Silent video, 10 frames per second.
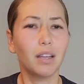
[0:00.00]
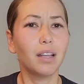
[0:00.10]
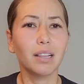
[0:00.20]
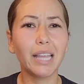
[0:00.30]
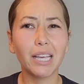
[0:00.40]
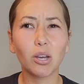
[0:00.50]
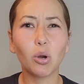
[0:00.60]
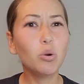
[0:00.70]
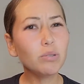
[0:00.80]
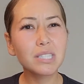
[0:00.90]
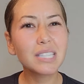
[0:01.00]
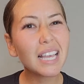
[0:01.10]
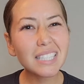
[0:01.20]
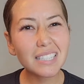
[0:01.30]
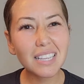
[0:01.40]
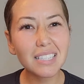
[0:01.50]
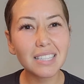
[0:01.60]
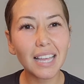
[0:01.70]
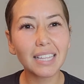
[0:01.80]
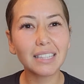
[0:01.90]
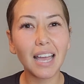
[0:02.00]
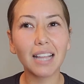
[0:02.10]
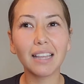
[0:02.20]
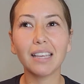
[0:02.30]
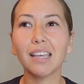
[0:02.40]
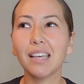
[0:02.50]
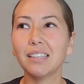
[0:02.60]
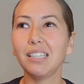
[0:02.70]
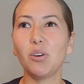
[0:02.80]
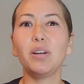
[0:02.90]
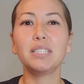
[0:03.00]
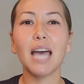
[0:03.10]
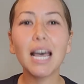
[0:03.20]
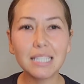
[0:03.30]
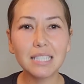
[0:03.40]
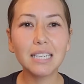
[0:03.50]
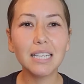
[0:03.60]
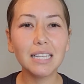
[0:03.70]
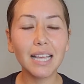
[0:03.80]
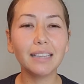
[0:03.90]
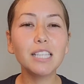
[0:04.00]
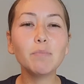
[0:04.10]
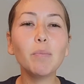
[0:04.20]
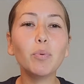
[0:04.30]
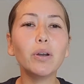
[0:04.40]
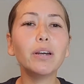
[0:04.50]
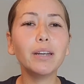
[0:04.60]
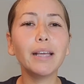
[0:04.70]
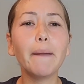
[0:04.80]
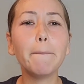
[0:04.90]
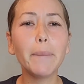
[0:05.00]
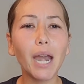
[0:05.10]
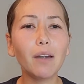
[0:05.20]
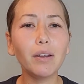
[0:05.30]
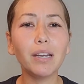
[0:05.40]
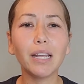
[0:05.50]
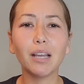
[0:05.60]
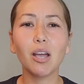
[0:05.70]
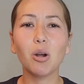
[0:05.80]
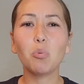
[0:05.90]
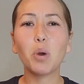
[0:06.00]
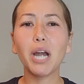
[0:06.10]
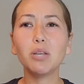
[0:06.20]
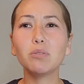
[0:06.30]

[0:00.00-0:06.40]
Like, who says things like that? Like, the audacity. Like, these people are going to get married. Like, why are you